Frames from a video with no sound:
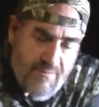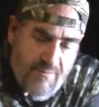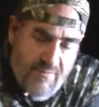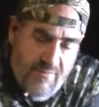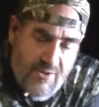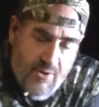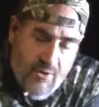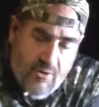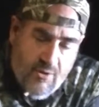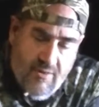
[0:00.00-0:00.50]

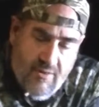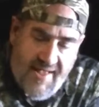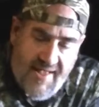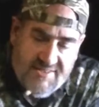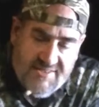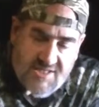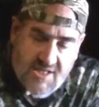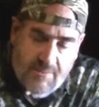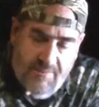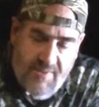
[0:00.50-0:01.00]
your
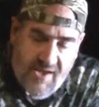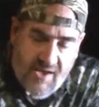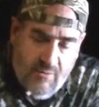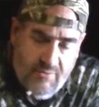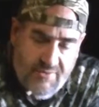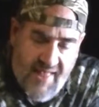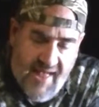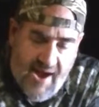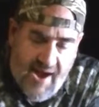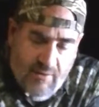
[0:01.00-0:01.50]
classic Bic
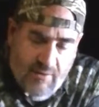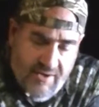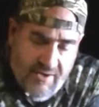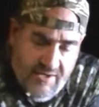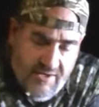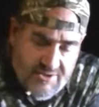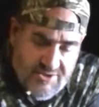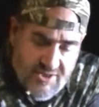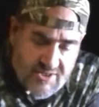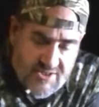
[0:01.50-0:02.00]
without an
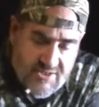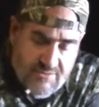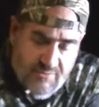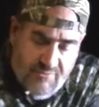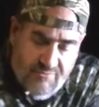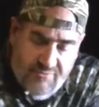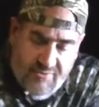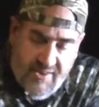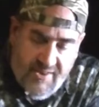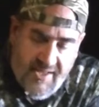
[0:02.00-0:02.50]
adjustable
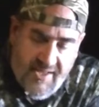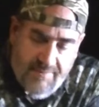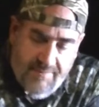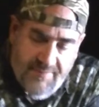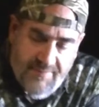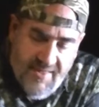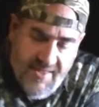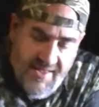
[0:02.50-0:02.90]
flame,